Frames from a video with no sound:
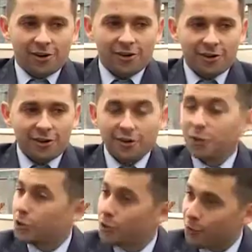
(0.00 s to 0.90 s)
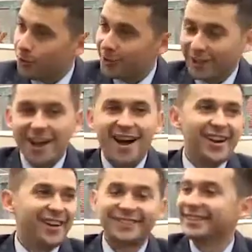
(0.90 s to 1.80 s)
Not sure that
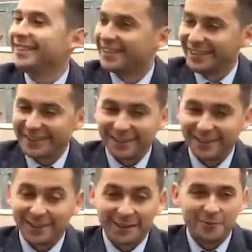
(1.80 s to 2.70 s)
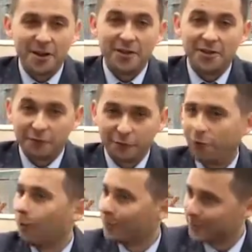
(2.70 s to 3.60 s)
let's say that I have enough
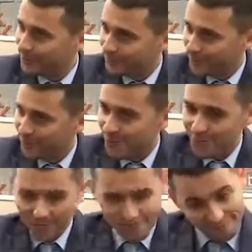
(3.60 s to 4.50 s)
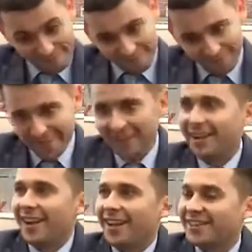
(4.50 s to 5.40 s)
knowledge to
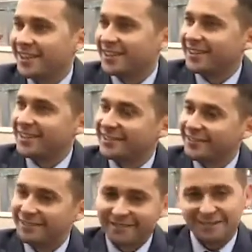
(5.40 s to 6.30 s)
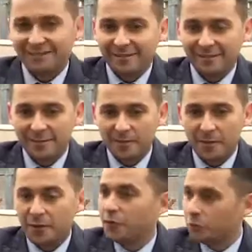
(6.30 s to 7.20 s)
assess
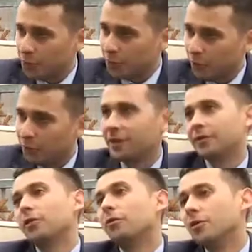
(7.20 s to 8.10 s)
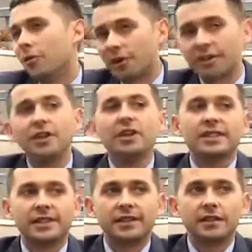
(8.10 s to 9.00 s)
the future of the global market.
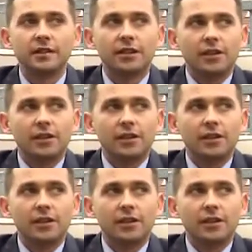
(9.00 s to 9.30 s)
Still,